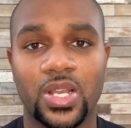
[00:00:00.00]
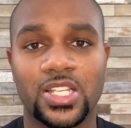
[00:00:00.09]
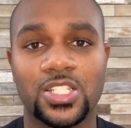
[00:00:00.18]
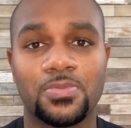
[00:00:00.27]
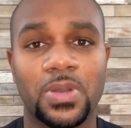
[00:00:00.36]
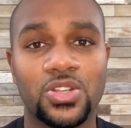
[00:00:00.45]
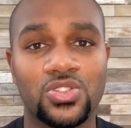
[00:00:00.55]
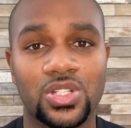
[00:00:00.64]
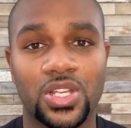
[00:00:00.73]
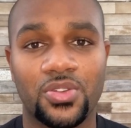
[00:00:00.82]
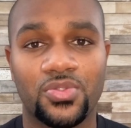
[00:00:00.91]

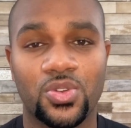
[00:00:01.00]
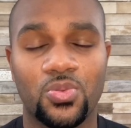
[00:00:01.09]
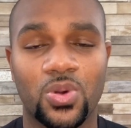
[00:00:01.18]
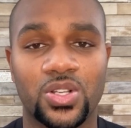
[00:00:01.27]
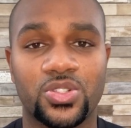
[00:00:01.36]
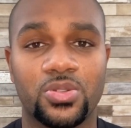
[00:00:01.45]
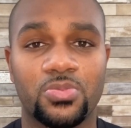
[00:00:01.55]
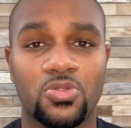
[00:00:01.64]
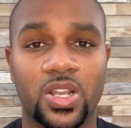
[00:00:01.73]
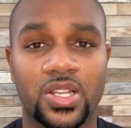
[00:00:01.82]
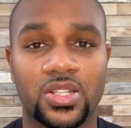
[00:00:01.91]
especially if you want to
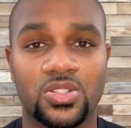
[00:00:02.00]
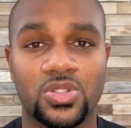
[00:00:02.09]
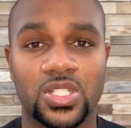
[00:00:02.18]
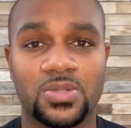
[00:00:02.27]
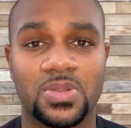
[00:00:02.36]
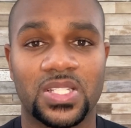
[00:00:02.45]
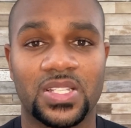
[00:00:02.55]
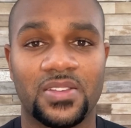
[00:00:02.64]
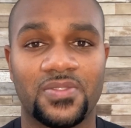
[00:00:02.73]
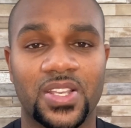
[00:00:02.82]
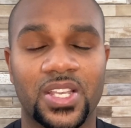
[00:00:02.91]
break into a
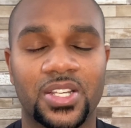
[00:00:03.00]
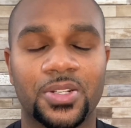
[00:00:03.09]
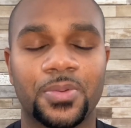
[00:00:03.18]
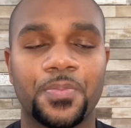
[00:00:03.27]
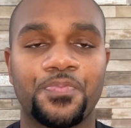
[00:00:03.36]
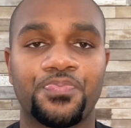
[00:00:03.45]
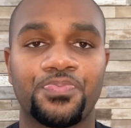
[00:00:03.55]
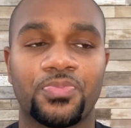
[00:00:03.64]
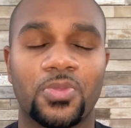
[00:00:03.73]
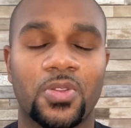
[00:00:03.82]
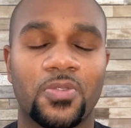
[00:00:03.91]
specific
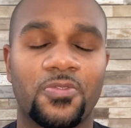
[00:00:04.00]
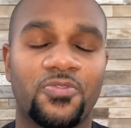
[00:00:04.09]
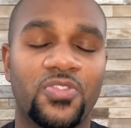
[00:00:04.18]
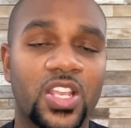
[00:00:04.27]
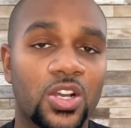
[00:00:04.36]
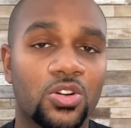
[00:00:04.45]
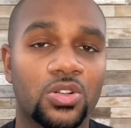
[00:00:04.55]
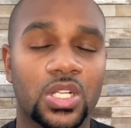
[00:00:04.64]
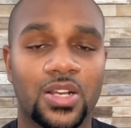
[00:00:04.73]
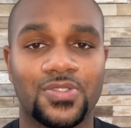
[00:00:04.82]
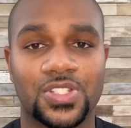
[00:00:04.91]
field
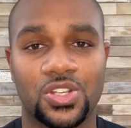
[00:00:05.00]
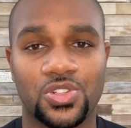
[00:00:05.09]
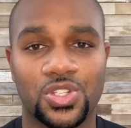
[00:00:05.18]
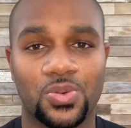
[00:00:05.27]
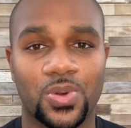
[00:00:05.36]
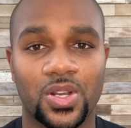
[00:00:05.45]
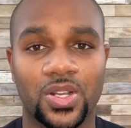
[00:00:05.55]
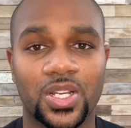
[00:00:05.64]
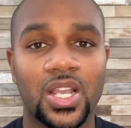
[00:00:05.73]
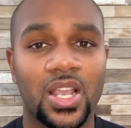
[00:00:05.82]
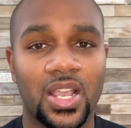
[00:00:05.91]
of social work.